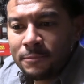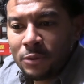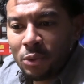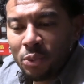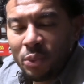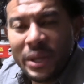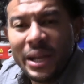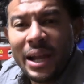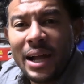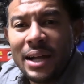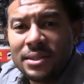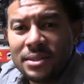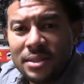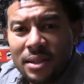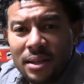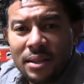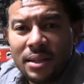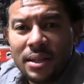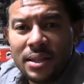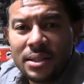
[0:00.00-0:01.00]
we had to
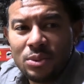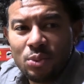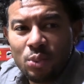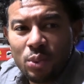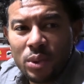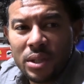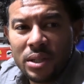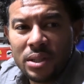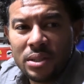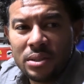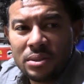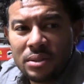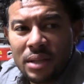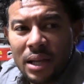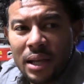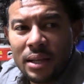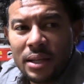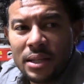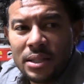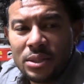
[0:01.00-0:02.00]
at least won
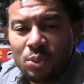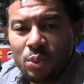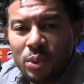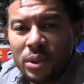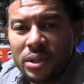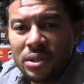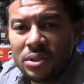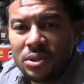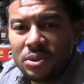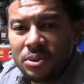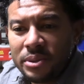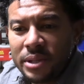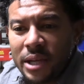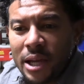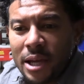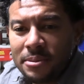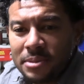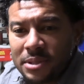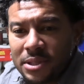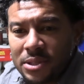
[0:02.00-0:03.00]
one or two
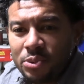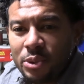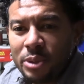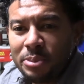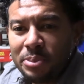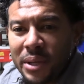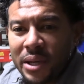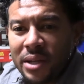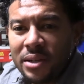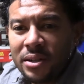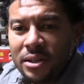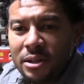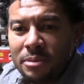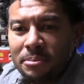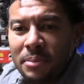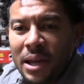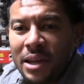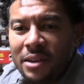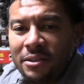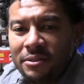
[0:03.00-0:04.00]
games because we played on the
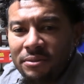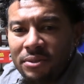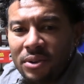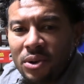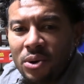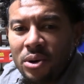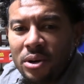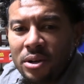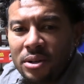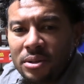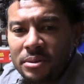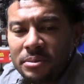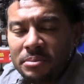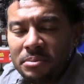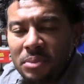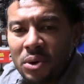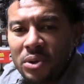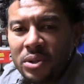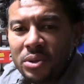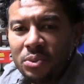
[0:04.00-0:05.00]
main floor
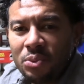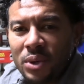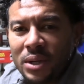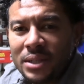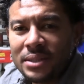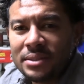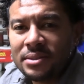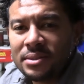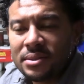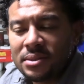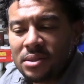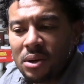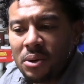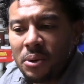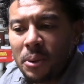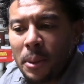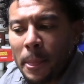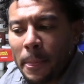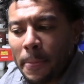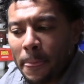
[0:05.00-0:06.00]
more than once.
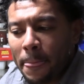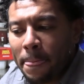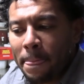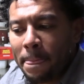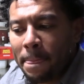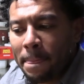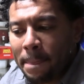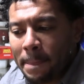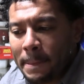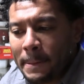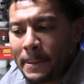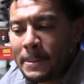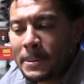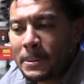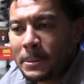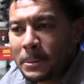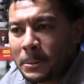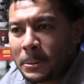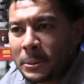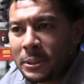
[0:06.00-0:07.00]
So
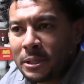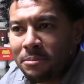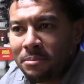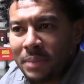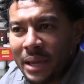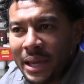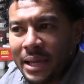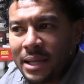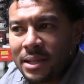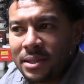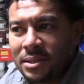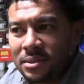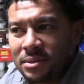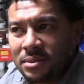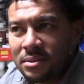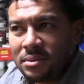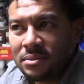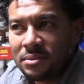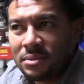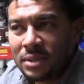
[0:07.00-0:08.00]
the main
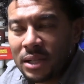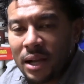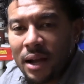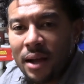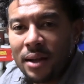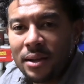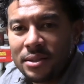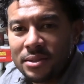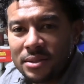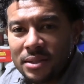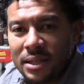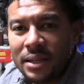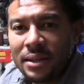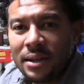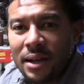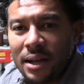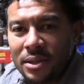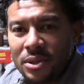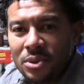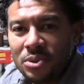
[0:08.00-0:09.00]
college
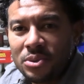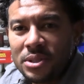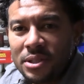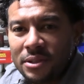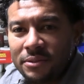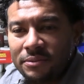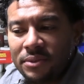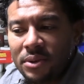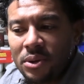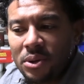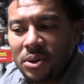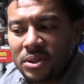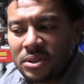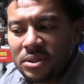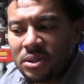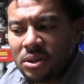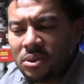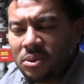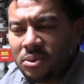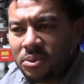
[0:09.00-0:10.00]
NIU gym floor.
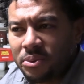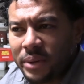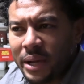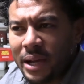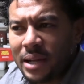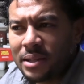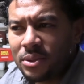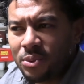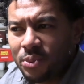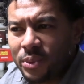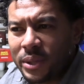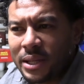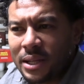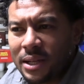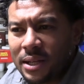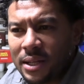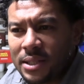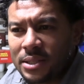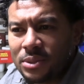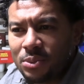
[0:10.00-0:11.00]
So we had to win
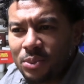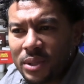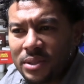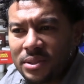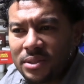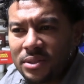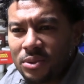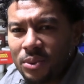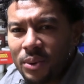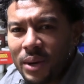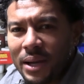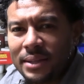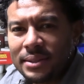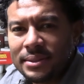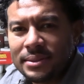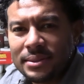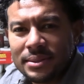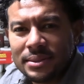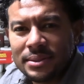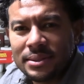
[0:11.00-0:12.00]
at least once or
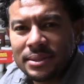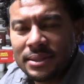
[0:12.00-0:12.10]
twice.